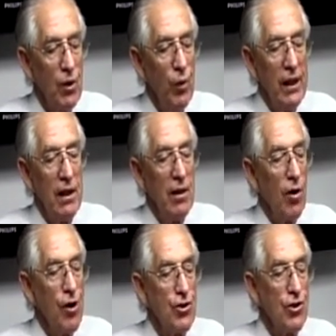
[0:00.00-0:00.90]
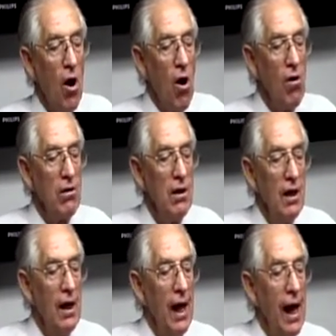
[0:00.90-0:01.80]
we can grow strong
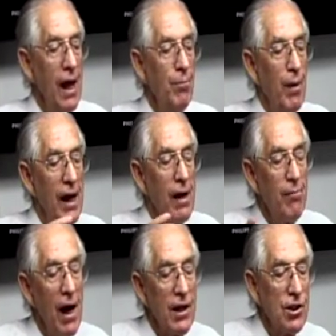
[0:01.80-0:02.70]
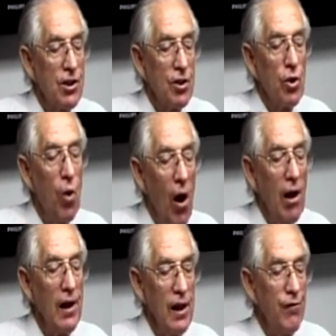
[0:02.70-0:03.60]
and bear much
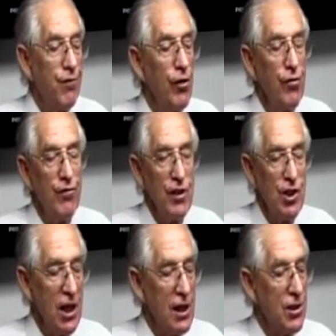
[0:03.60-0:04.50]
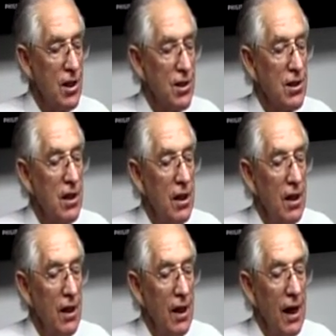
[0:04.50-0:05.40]
quality fruit for Jesus,
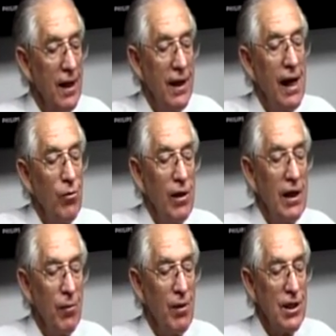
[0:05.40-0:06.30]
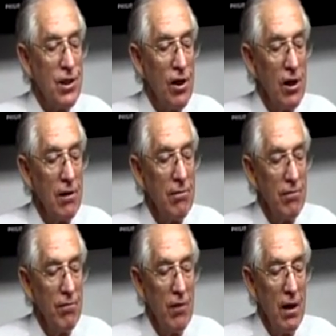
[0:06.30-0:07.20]
and then we can be certain
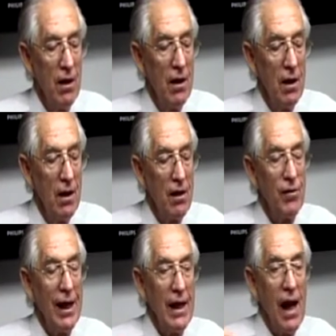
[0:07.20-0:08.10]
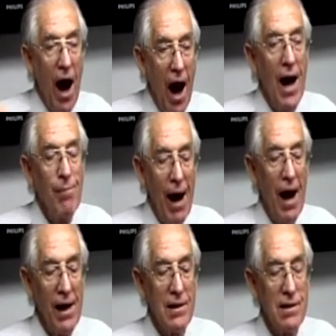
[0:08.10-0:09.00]
of getting high
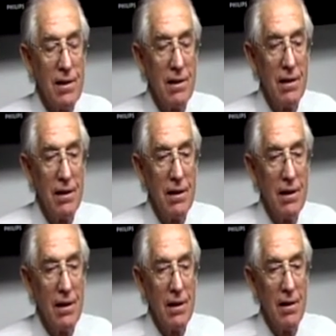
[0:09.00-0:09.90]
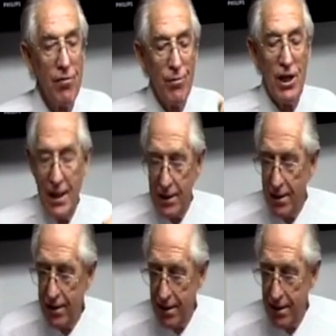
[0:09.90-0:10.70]
marks from Jesus.